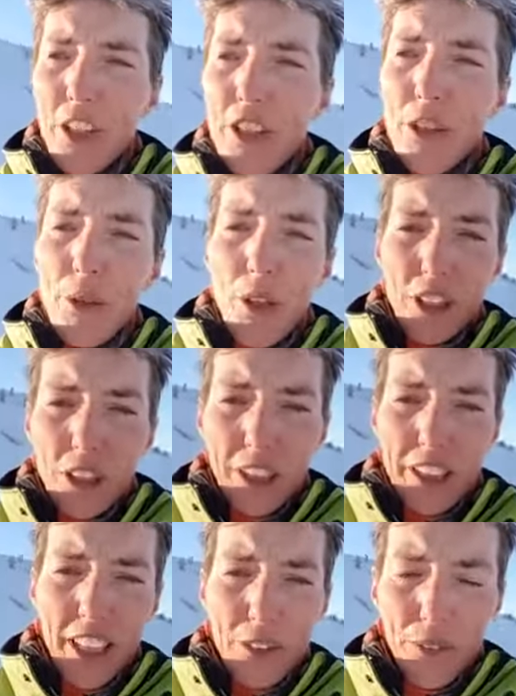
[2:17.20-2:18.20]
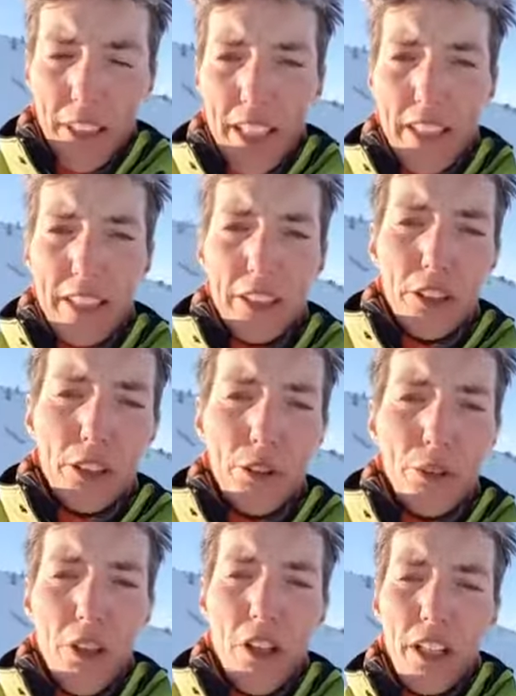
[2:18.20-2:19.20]
you are successful at it,
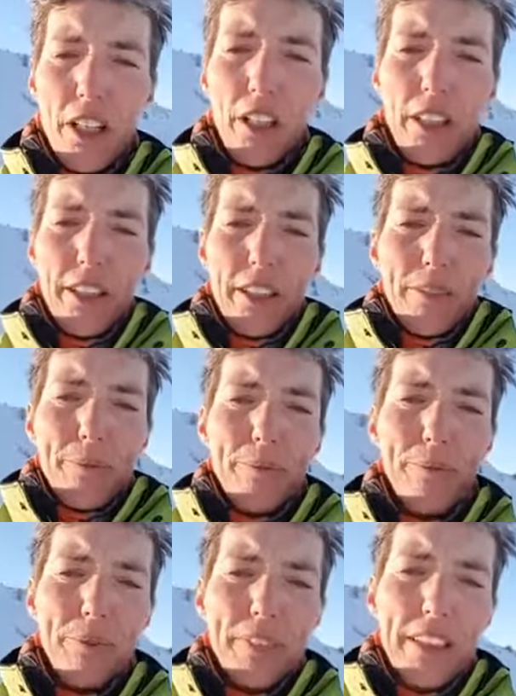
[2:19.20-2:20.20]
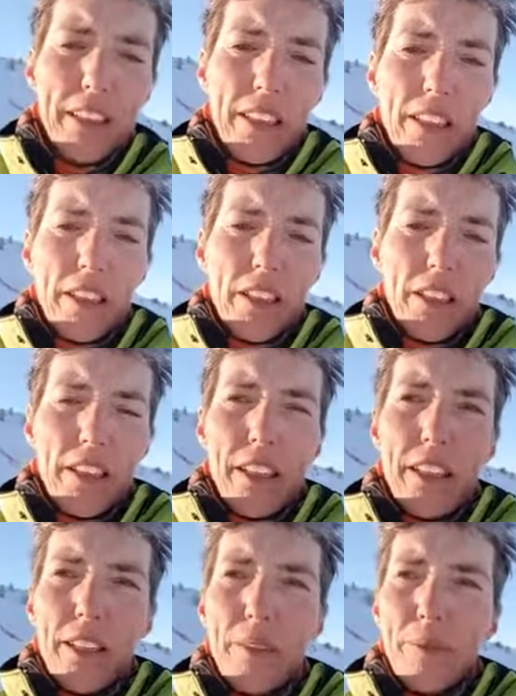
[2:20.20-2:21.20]
you are, um,
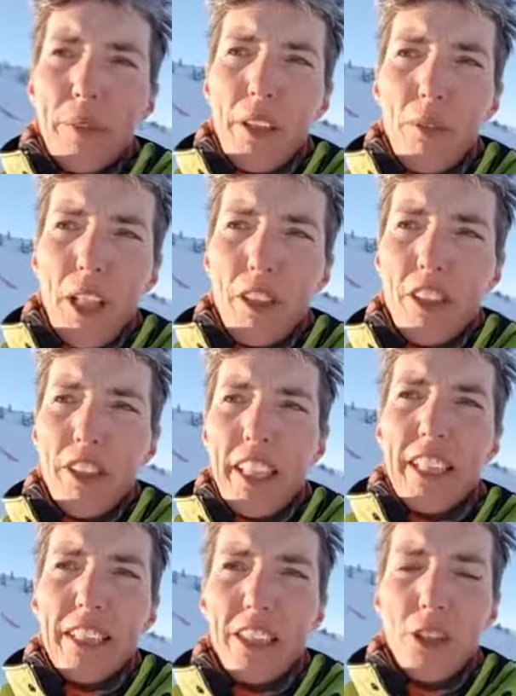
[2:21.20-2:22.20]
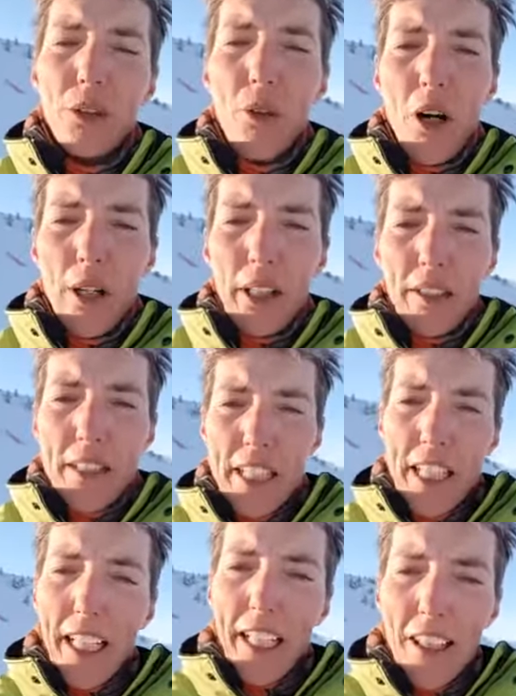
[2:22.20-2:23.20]
um, how do you say this, you are
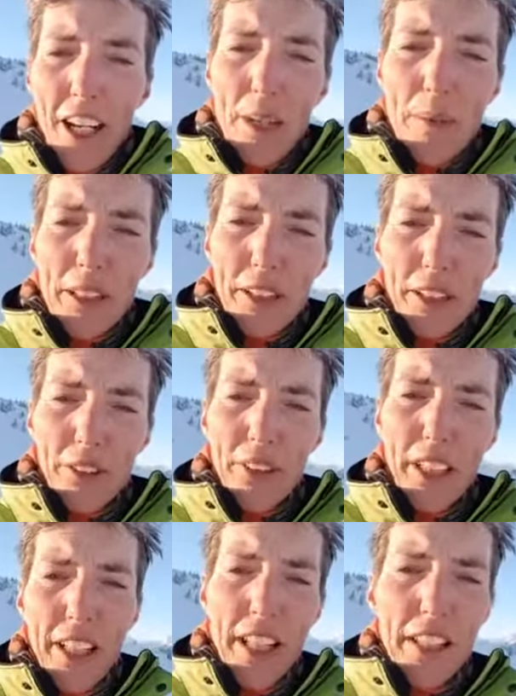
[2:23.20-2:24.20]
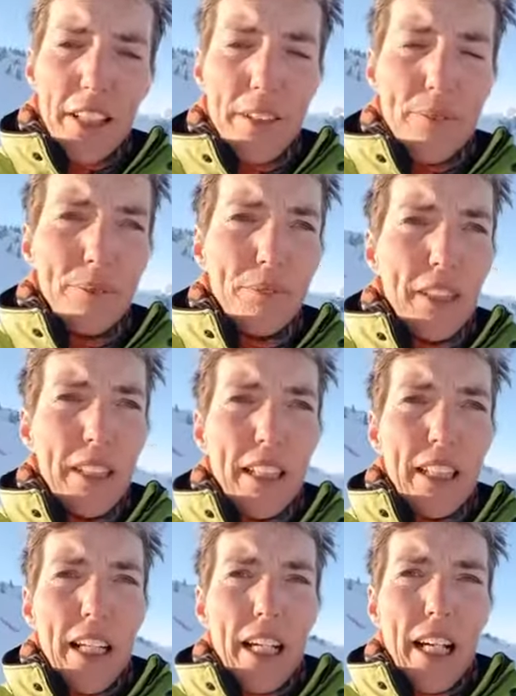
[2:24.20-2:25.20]
climbing the career ladder,
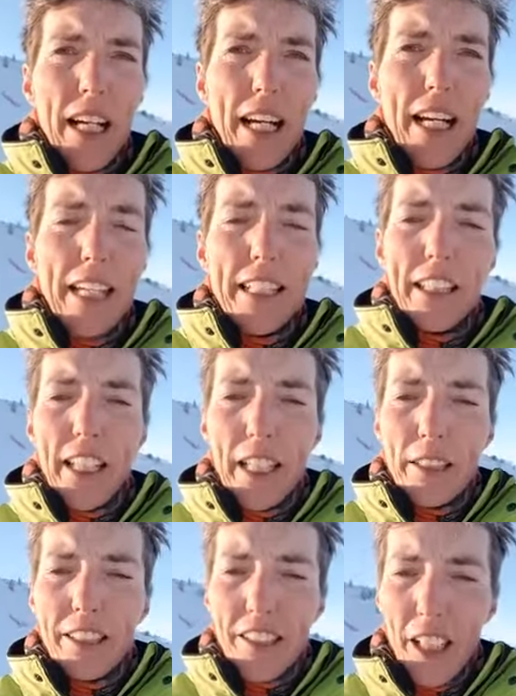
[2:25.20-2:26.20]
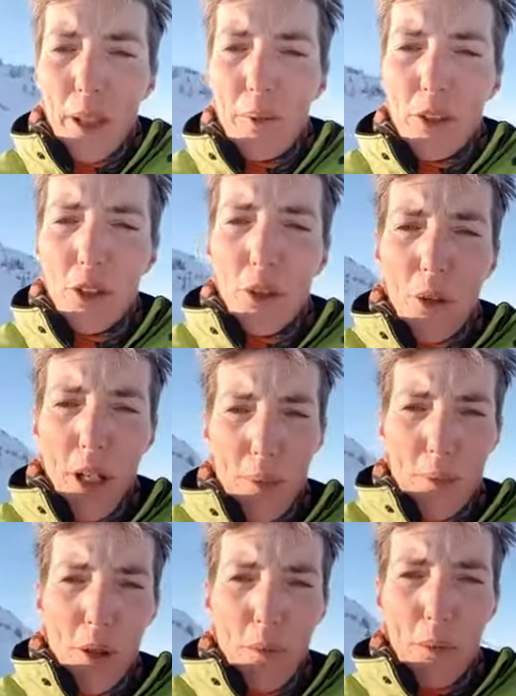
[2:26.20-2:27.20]
and at times you are
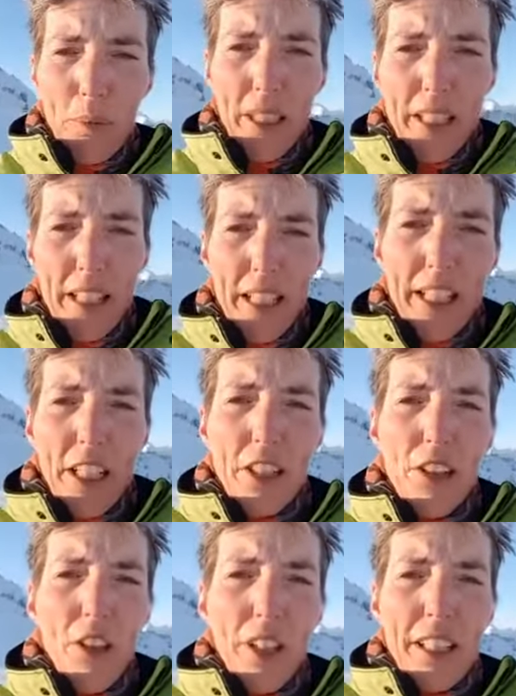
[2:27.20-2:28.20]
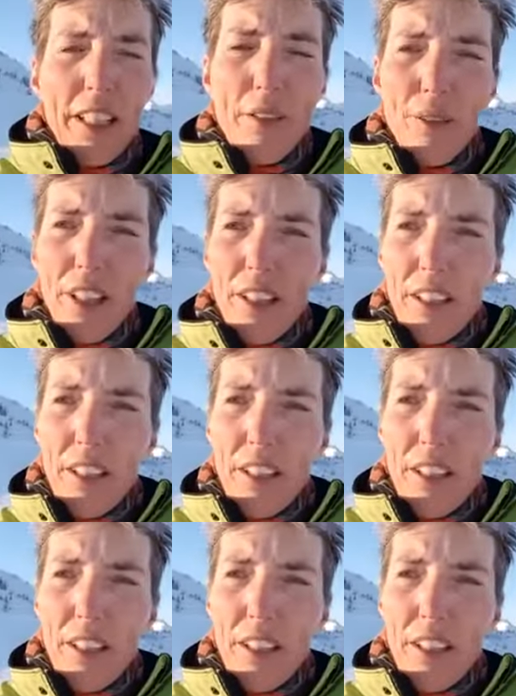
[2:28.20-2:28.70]
probably not even